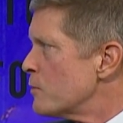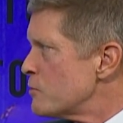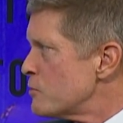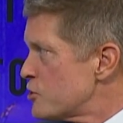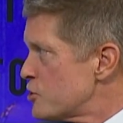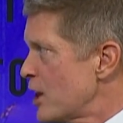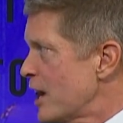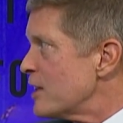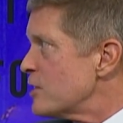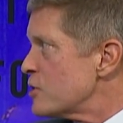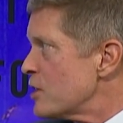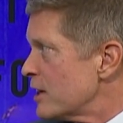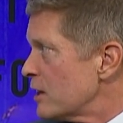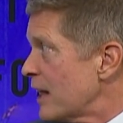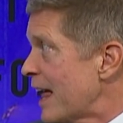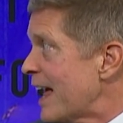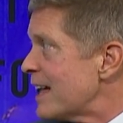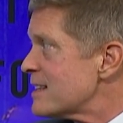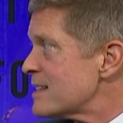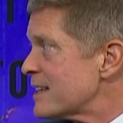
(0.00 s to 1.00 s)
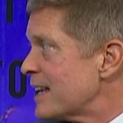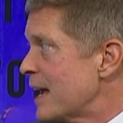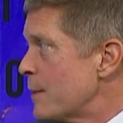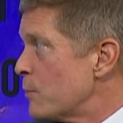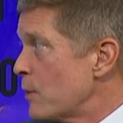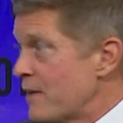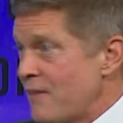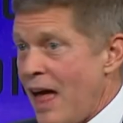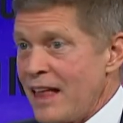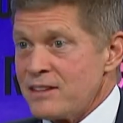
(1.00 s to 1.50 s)
changing
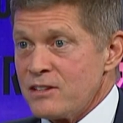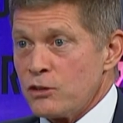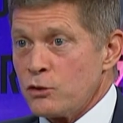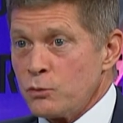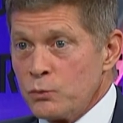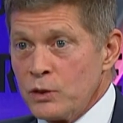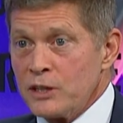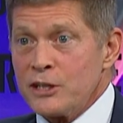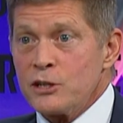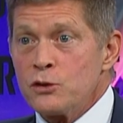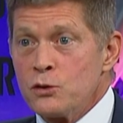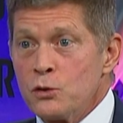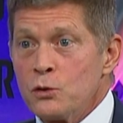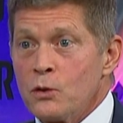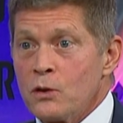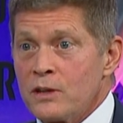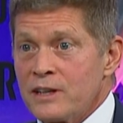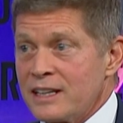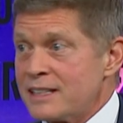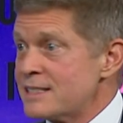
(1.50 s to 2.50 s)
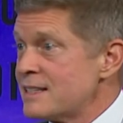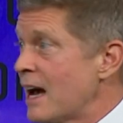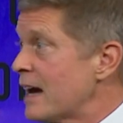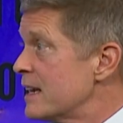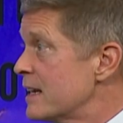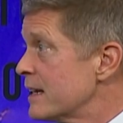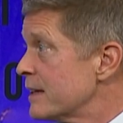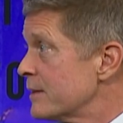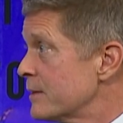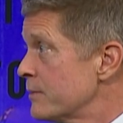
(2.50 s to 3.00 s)
landscape. And that's a really cool and
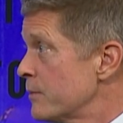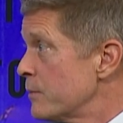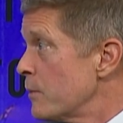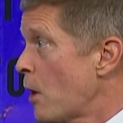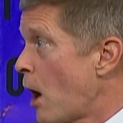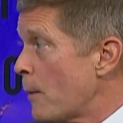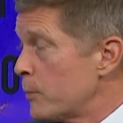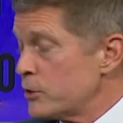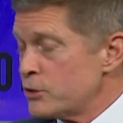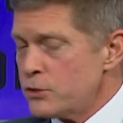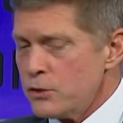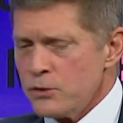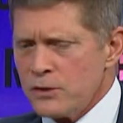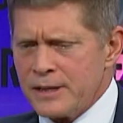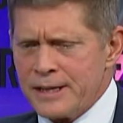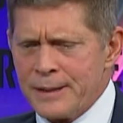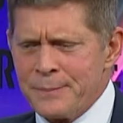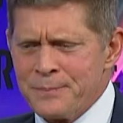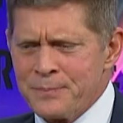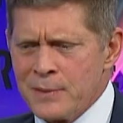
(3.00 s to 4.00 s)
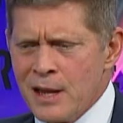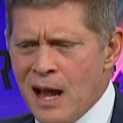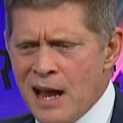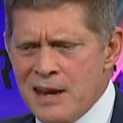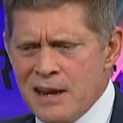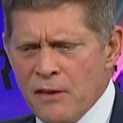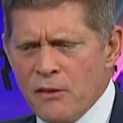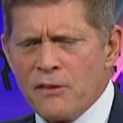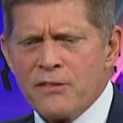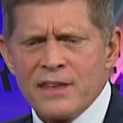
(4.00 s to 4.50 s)
exciting opportunity.
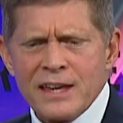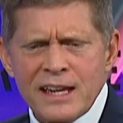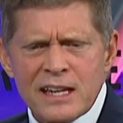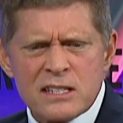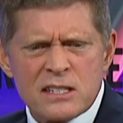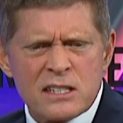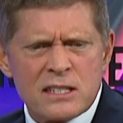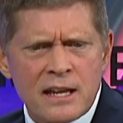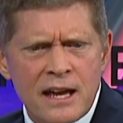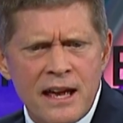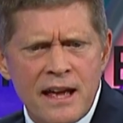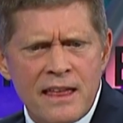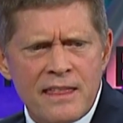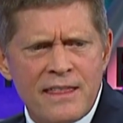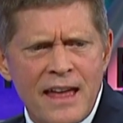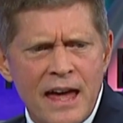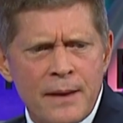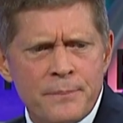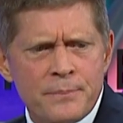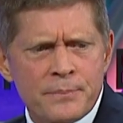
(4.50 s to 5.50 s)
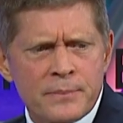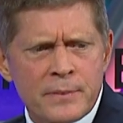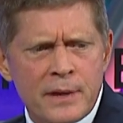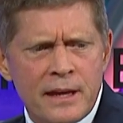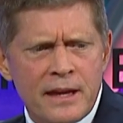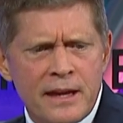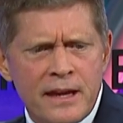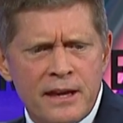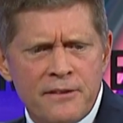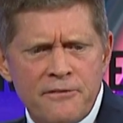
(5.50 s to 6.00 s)
Another thing is that
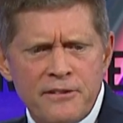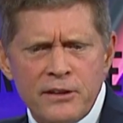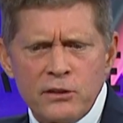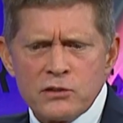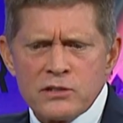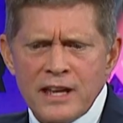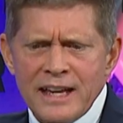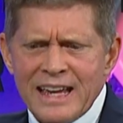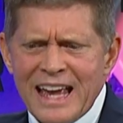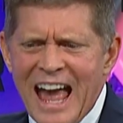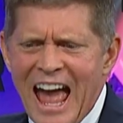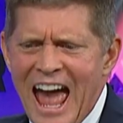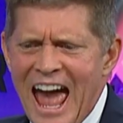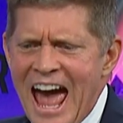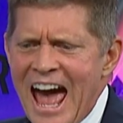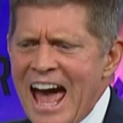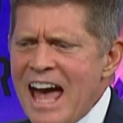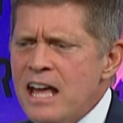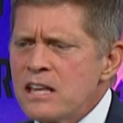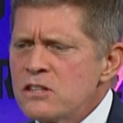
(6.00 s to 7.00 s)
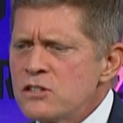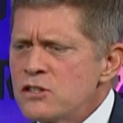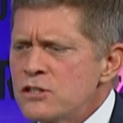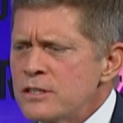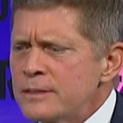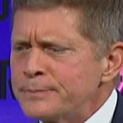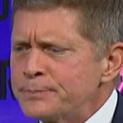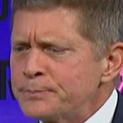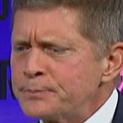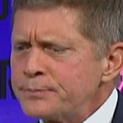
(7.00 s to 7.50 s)
it feels like
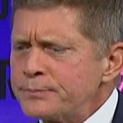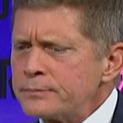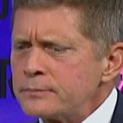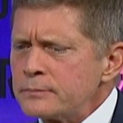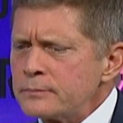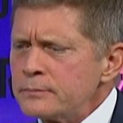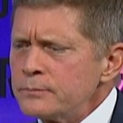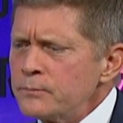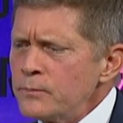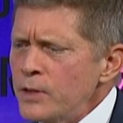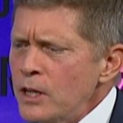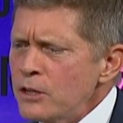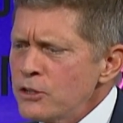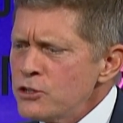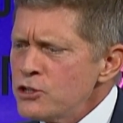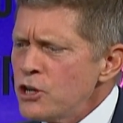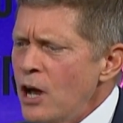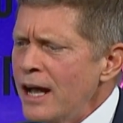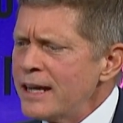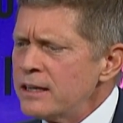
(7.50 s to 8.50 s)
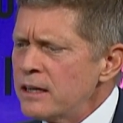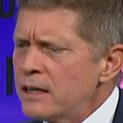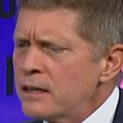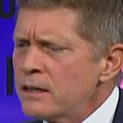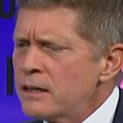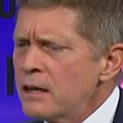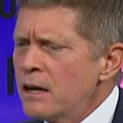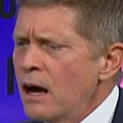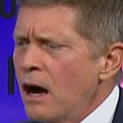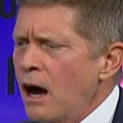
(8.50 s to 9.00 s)
as
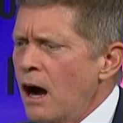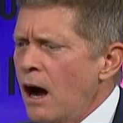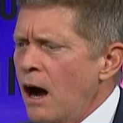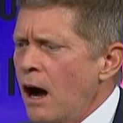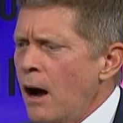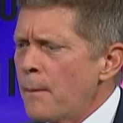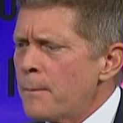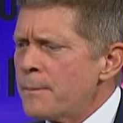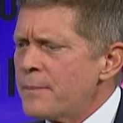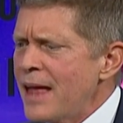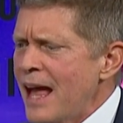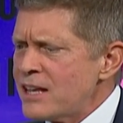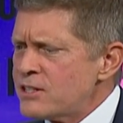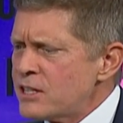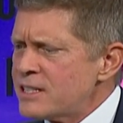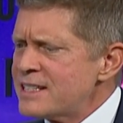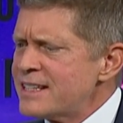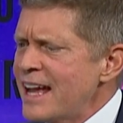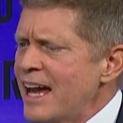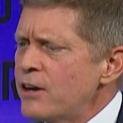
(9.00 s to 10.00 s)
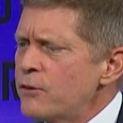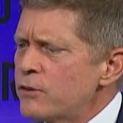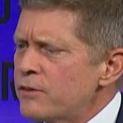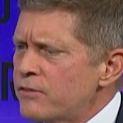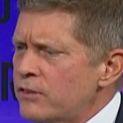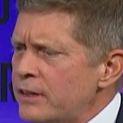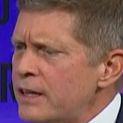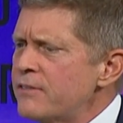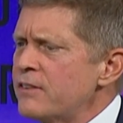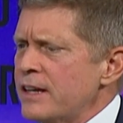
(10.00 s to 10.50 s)
China, um, as the standard
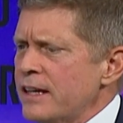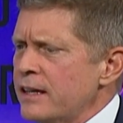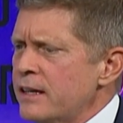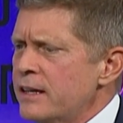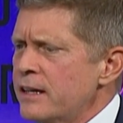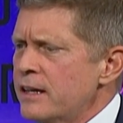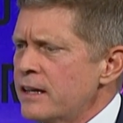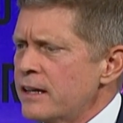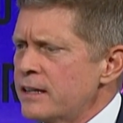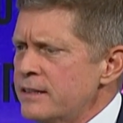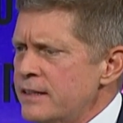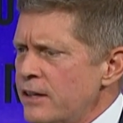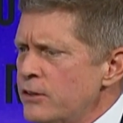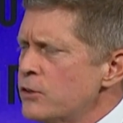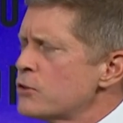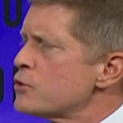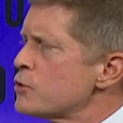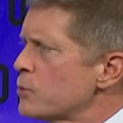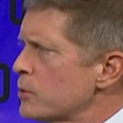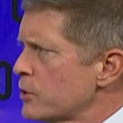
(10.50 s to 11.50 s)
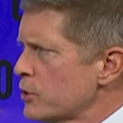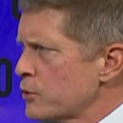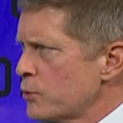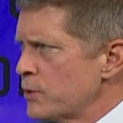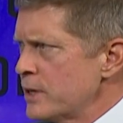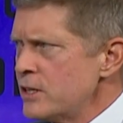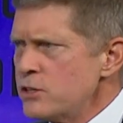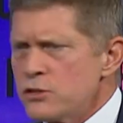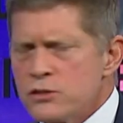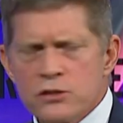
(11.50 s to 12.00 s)
of living continues to
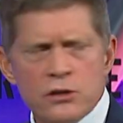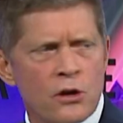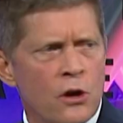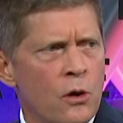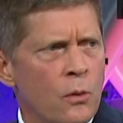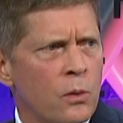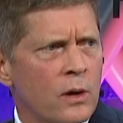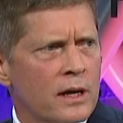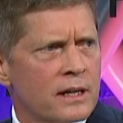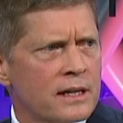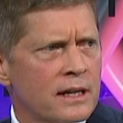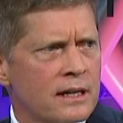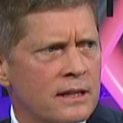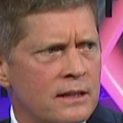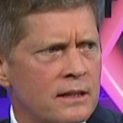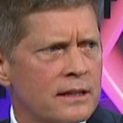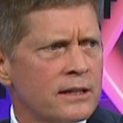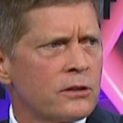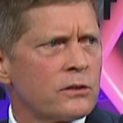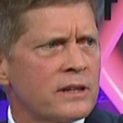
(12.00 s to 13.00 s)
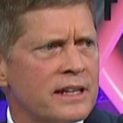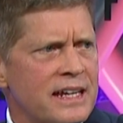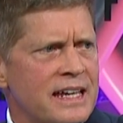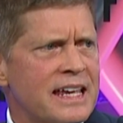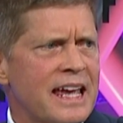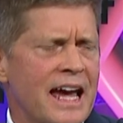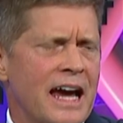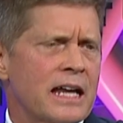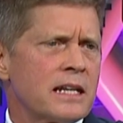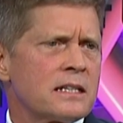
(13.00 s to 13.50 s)
increase, we're going to clearly
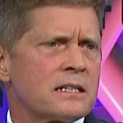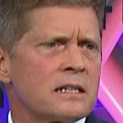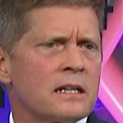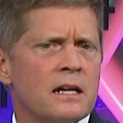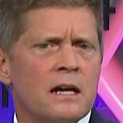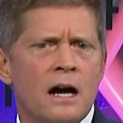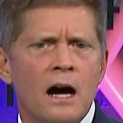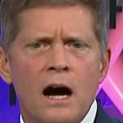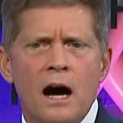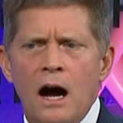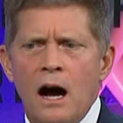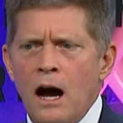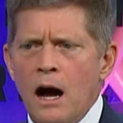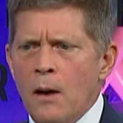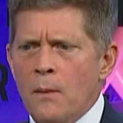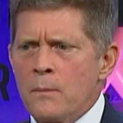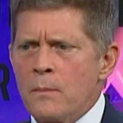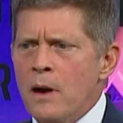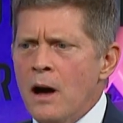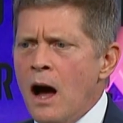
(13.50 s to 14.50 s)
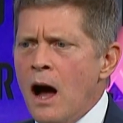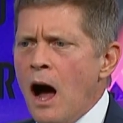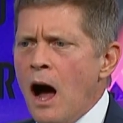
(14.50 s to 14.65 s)
get um,